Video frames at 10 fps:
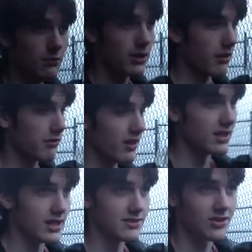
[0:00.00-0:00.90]
it, whenever they
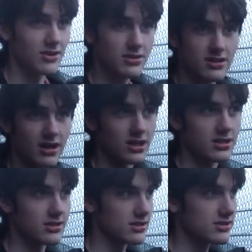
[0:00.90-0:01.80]
need dirt.
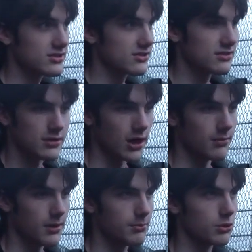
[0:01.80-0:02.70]
Gardeners,
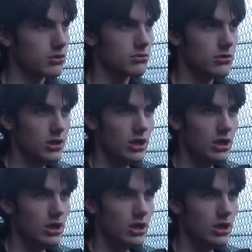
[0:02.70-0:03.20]
people